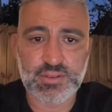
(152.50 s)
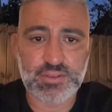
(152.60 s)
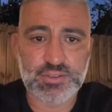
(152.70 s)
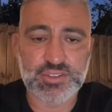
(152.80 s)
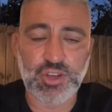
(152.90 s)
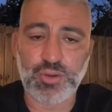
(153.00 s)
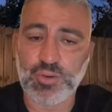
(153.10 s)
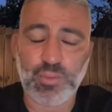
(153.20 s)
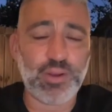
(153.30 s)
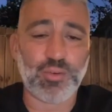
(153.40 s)
So
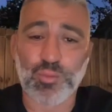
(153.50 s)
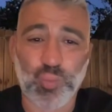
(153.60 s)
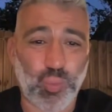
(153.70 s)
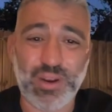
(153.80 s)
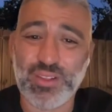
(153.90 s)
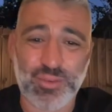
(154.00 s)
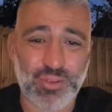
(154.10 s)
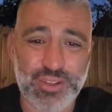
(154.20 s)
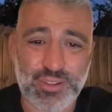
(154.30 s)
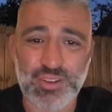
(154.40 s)
we're
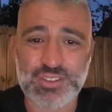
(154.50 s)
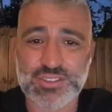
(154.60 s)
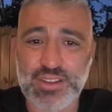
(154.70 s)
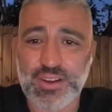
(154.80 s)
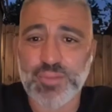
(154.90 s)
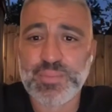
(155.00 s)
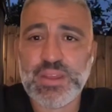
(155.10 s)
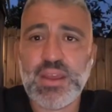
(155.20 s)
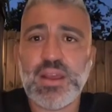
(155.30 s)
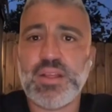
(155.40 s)
really close there.
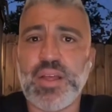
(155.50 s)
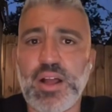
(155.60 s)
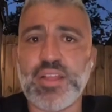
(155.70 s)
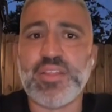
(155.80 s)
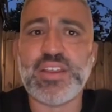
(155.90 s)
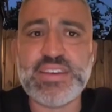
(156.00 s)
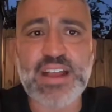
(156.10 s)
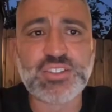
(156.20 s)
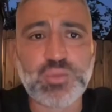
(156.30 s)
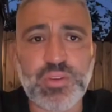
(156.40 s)
The
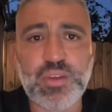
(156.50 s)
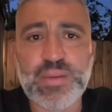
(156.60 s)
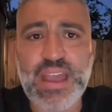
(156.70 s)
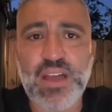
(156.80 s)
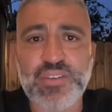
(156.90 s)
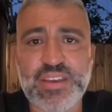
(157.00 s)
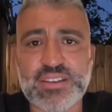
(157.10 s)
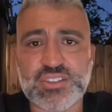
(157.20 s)
next one that we have is